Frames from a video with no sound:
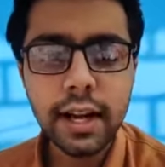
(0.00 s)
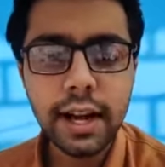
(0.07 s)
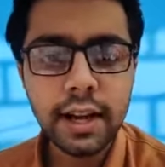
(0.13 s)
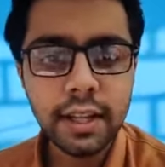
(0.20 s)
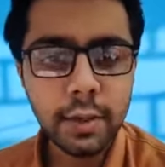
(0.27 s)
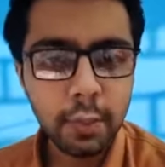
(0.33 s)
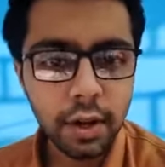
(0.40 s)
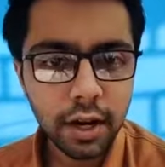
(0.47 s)
That
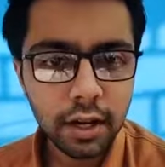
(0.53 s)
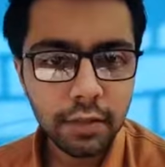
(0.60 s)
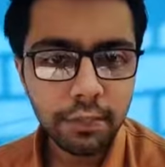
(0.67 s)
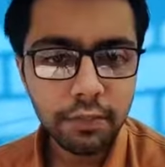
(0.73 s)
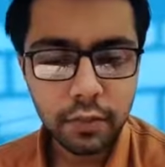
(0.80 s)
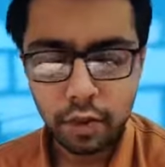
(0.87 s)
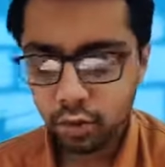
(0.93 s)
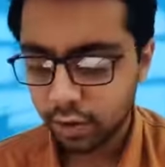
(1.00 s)
is the blood.
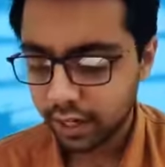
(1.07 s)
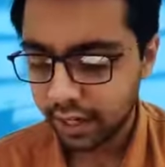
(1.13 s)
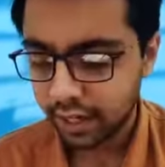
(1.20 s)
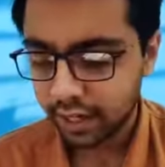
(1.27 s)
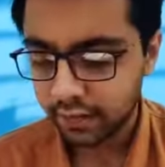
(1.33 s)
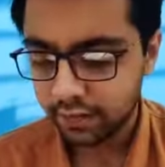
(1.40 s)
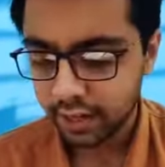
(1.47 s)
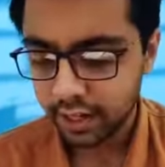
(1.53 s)
So yeah,
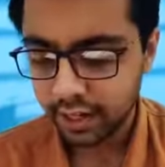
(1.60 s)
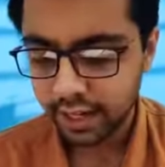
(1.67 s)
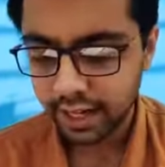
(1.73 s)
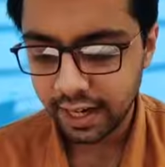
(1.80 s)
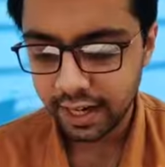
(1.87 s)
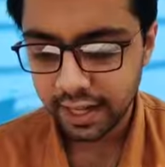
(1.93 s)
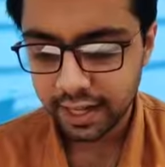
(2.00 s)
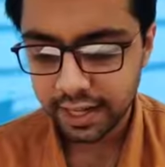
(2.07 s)
if it is a
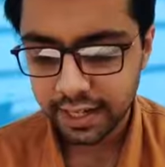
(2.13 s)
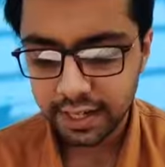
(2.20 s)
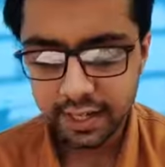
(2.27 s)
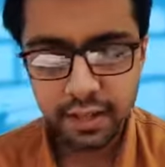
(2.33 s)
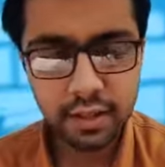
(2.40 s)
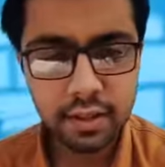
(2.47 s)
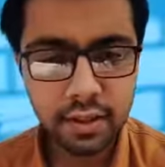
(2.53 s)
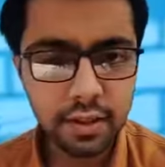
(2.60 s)
cardiac
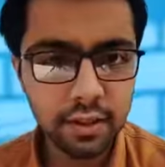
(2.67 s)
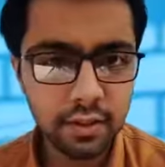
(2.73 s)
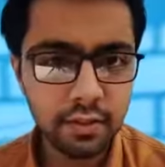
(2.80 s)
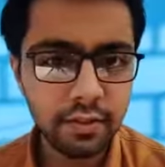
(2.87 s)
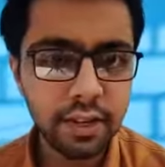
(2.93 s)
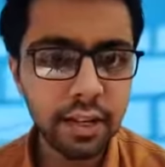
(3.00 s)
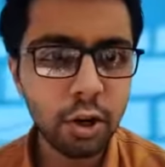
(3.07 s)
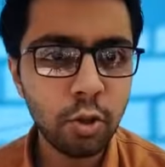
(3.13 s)
catheter,
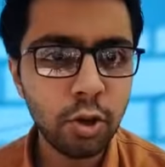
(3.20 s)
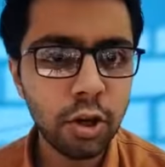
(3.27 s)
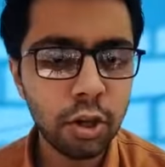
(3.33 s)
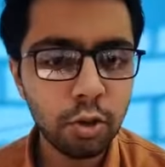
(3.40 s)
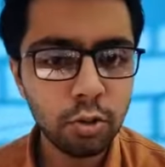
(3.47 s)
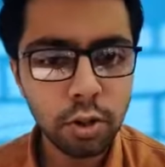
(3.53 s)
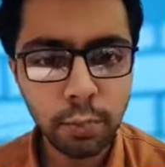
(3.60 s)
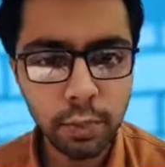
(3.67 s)
we are going
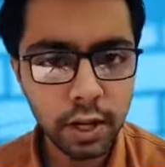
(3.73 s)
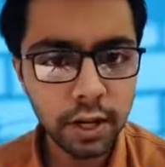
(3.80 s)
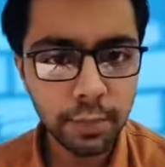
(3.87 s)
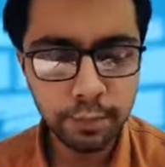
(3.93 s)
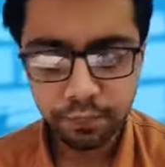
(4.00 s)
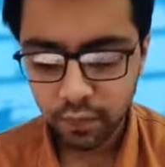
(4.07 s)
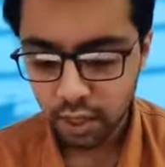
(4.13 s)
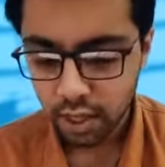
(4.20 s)
to the blood.
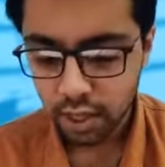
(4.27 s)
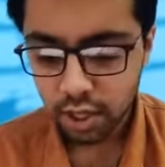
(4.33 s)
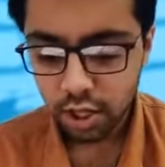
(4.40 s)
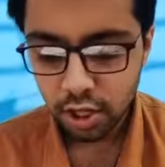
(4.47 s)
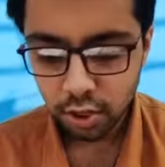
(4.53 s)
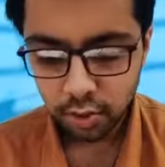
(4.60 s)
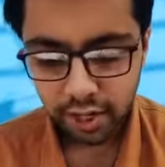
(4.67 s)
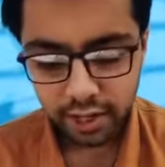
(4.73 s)

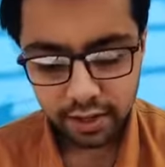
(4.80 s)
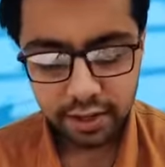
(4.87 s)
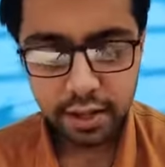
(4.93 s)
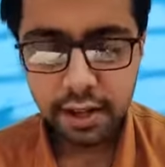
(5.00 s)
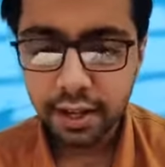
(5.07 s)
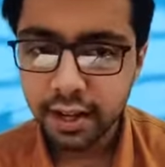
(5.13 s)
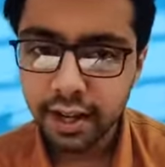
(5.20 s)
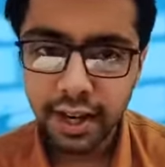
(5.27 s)
So it's a
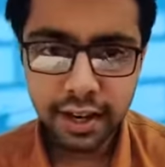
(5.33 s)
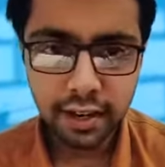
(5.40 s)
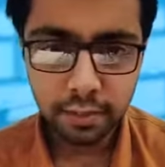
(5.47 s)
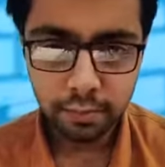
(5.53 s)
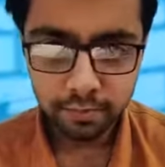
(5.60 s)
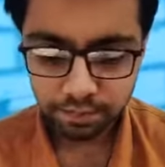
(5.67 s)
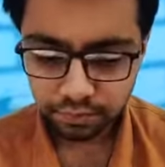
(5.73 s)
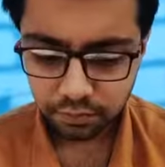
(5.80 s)
critical
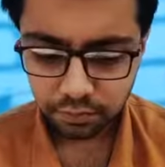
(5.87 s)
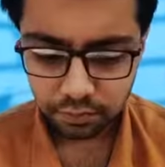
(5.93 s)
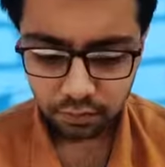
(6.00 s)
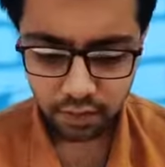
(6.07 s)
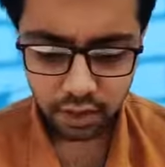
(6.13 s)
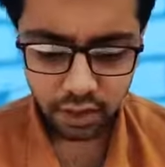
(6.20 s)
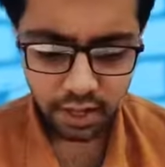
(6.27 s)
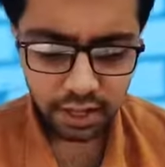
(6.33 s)
item.
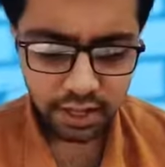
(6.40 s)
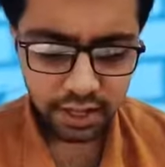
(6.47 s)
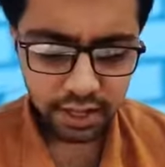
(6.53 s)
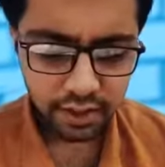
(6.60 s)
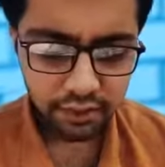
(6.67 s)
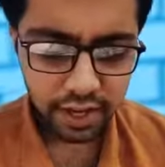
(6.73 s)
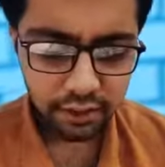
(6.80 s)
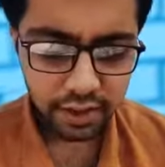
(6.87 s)
And
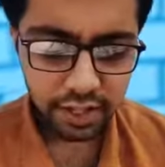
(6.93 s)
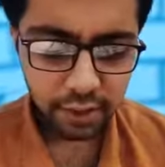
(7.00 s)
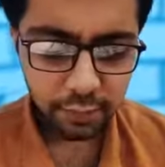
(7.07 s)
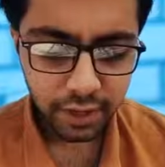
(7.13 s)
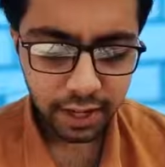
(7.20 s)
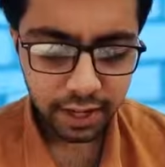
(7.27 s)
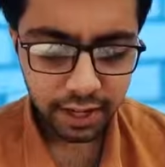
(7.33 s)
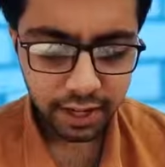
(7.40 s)
then we have a
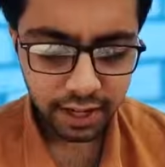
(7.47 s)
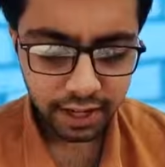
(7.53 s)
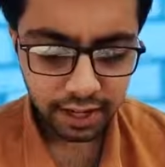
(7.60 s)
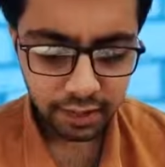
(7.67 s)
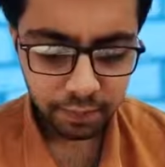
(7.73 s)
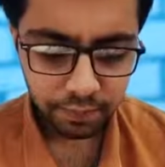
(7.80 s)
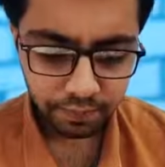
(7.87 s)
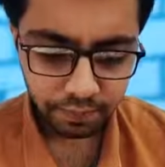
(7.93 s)
semi-critical
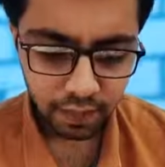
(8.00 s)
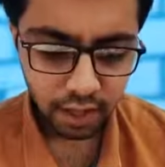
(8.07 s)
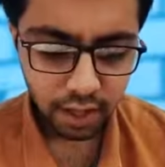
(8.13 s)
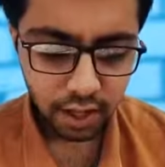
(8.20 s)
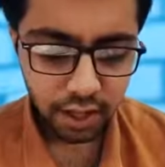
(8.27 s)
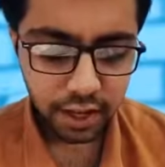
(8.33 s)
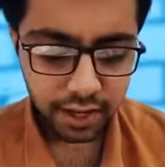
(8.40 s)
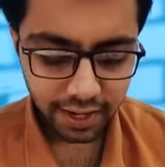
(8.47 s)
item,
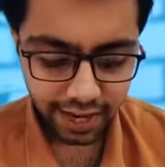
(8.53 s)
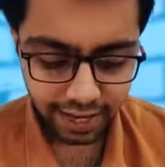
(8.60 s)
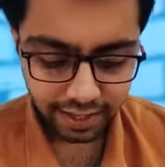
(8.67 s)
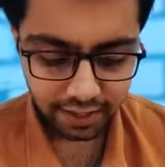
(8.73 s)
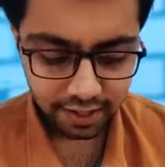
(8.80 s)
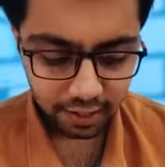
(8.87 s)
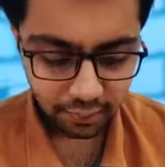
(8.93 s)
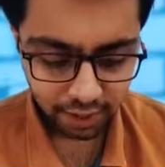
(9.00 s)

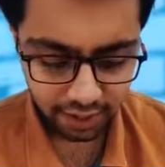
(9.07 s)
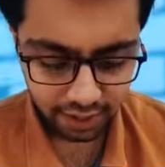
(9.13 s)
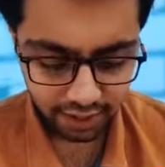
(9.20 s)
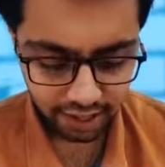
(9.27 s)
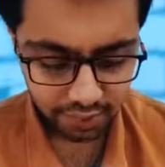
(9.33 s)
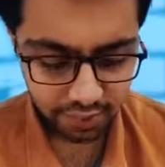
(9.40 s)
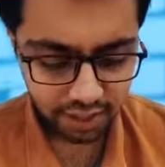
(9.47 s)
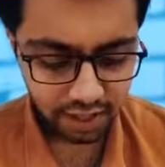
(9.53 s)
and
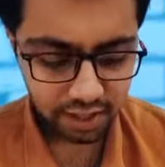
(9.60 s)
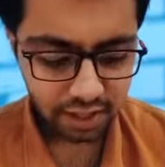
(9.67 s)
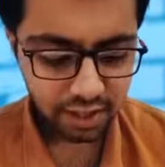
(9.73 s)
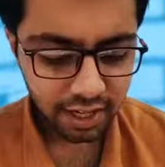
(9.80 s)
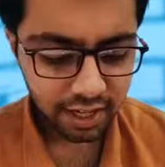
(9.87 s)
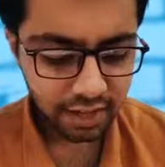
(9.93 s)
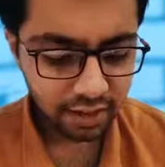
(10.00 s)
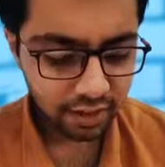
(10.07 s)
semi-critical is basically
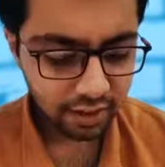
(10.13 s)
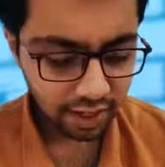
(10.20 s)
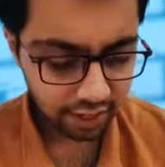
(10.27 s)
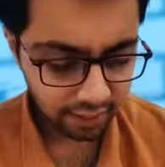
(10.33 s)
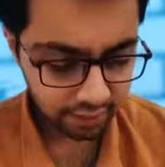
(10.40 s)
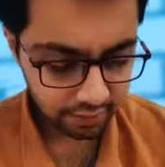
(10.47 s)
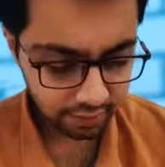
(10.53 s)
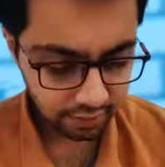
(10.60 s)
like you
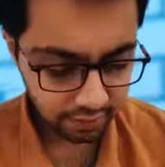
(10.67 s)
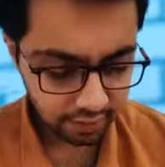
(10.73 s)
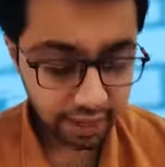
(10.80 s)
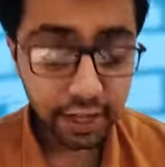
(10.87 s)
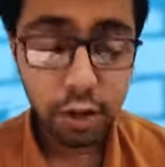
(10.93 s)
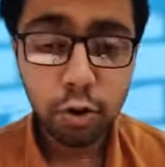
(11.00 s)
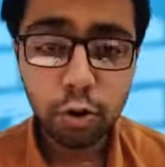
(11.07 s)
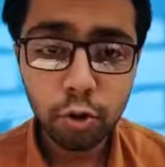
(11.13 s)
have its
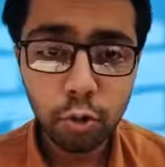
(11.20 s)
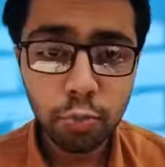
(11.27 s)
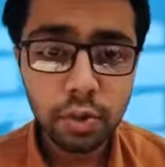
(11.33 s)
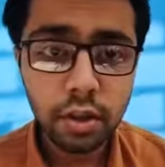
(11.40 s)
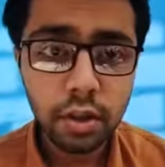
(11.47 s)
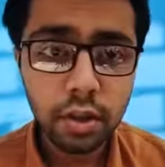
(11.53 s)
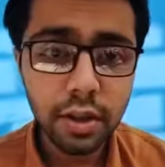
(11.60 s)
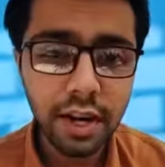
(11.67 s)

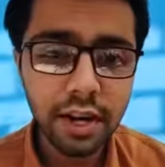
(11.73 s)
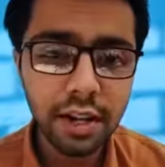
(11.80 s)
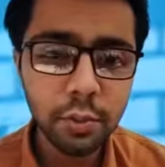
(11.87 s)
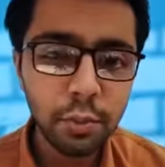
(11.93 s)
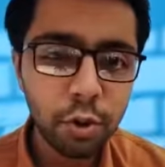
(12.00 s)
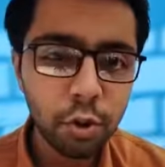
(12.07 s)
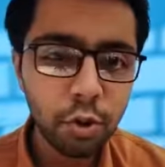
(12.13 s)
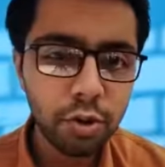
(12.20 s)
endoscopes. That is
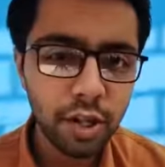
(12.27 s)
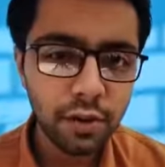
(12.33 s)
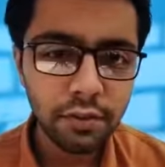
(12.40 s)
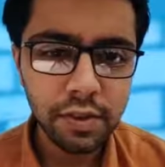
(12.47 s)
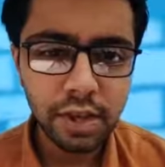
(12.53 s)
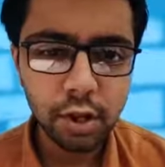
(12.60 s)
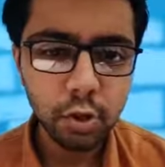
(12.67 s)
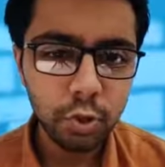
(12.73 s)
the mucosa,
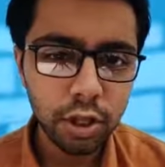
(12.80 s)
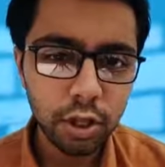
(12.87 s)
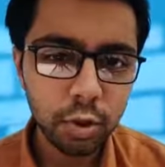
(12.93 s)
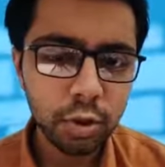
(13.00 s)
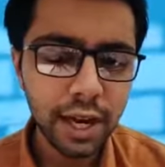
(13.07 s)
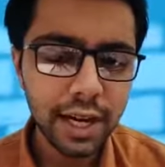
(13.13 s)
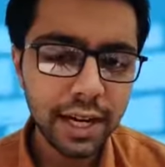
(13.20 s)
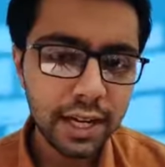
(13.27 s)
we are going
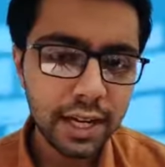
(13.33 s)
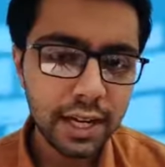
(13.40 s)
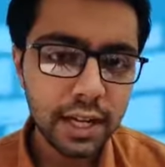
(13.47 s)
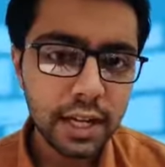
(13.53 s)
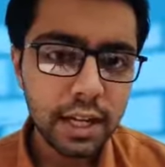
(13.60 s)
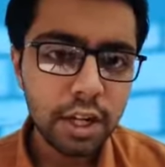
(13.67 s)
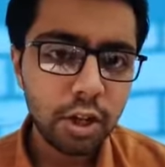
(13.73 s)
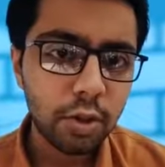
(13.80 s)
through that.
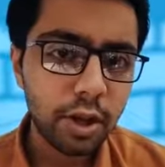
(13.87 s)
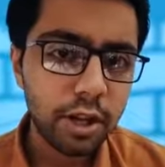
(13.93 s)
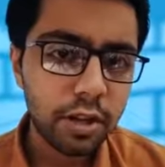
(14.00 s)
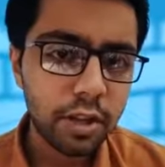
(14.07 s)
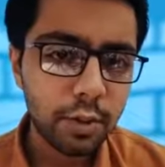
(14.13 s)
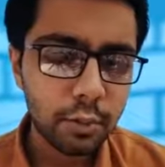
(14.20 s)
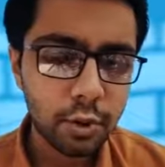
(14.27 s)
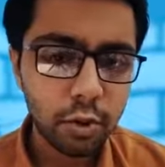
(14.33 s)
So
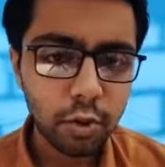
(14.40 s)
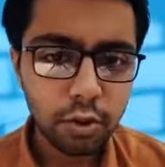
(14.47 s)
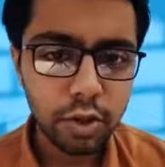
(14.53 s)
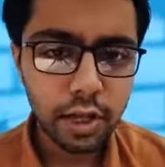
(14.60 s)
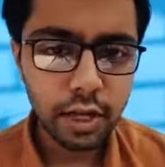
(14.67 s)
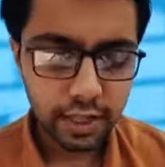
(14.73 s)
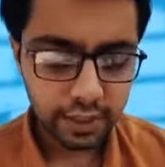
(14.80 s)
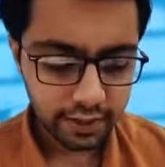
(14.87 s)
that's the
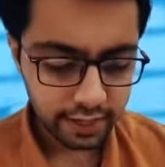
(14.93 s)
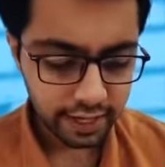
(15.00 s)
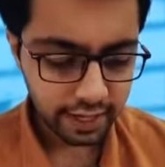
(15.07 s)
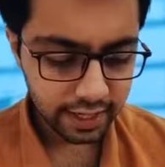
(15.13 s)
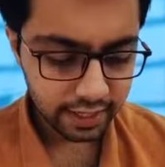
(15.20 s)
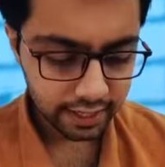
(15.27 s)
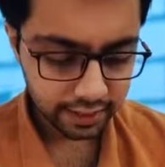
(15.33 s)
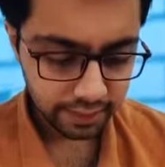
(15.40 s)
mucosa
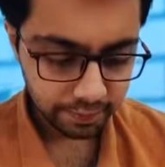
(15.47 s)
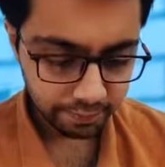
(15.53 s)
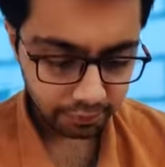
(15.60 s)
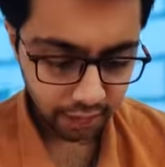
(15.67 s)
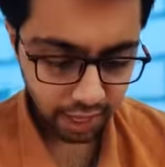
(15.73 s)
that place.